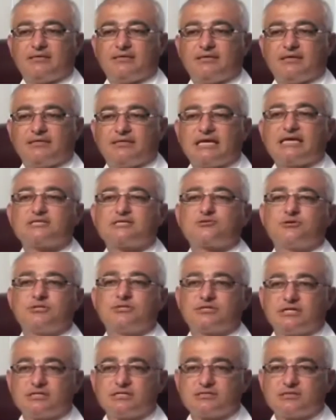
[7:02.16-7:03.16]

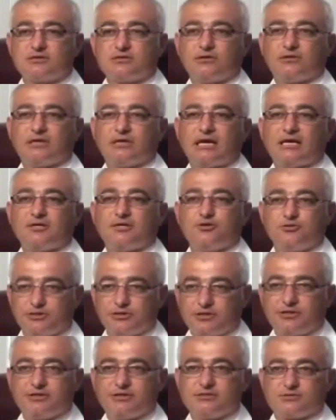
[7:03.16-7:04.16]
gastrointestinal and
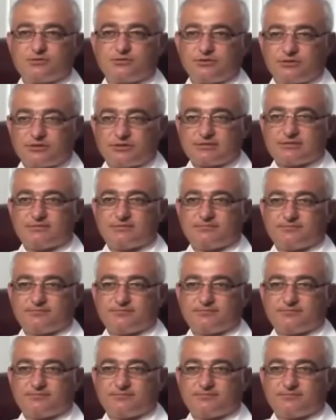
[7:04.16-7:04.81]
urinary disorders.